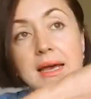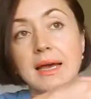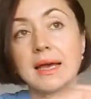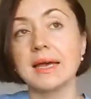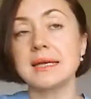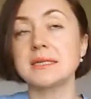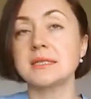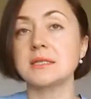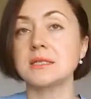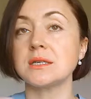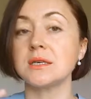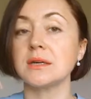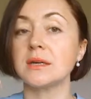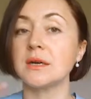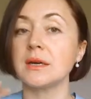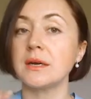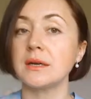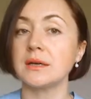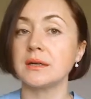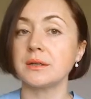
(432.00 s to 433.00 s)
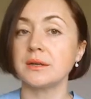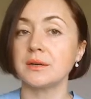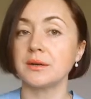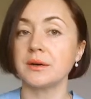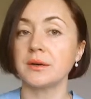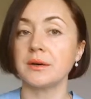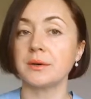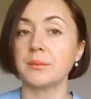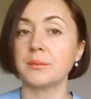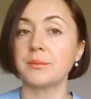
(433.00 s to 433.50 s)
As the
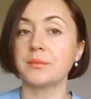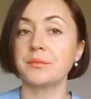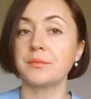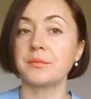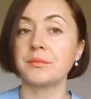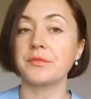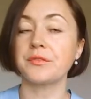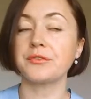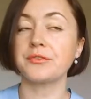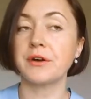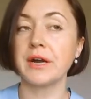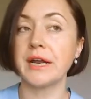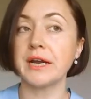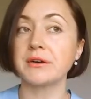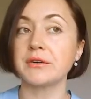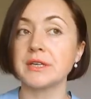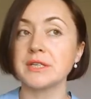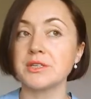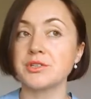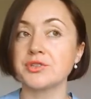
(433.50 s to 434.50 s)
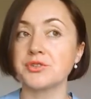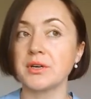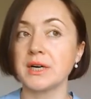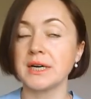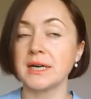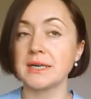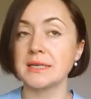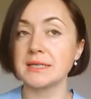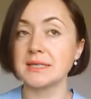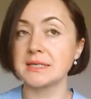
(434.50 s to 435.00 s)
fragrance
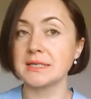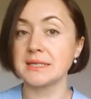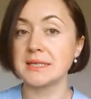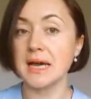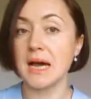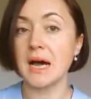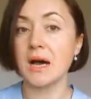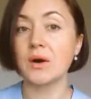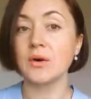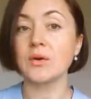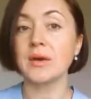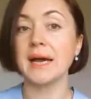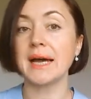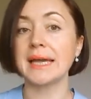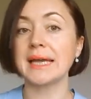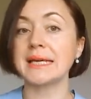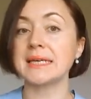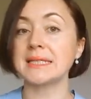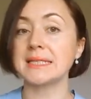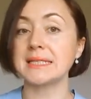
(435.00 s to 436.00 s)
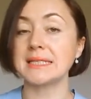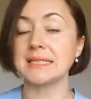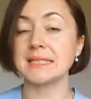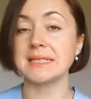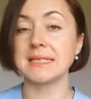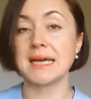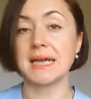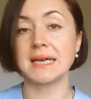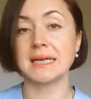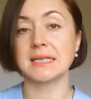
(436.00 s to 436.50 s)
dries down, I can
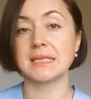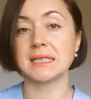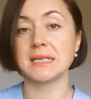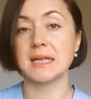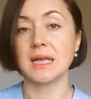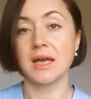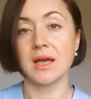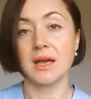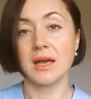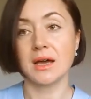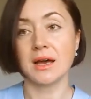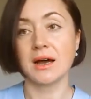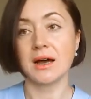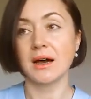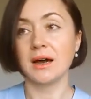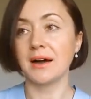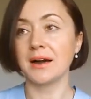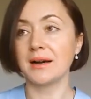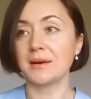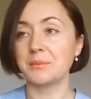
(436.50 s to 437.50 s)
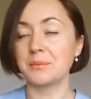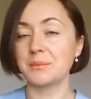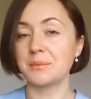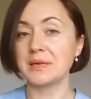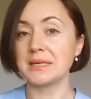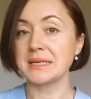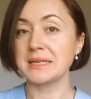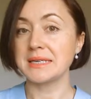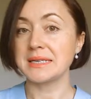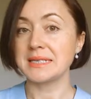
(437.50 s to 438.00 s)
detect
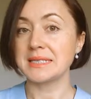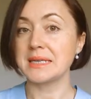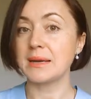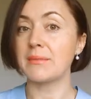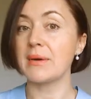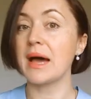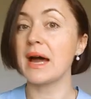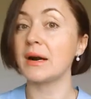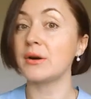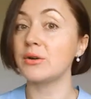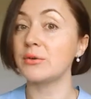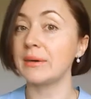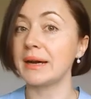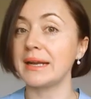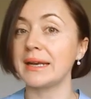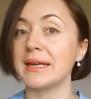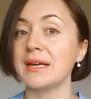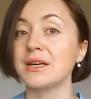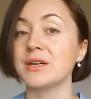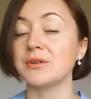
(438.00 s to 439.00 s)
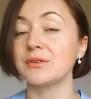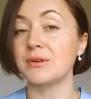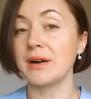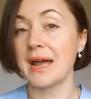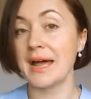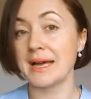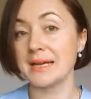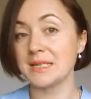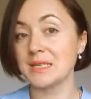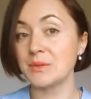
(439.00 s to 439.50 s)
some aromatic
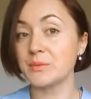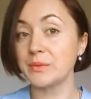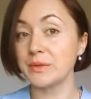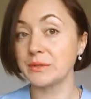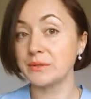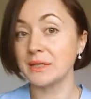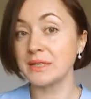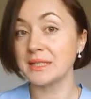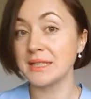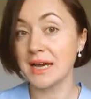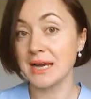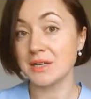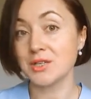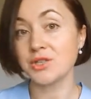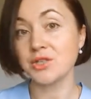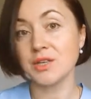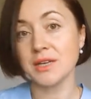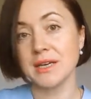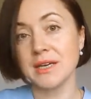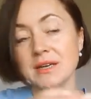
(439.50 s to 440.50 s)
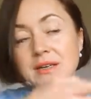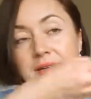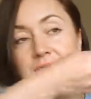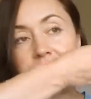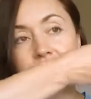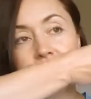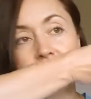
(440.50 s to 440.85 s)
raspberry touch here.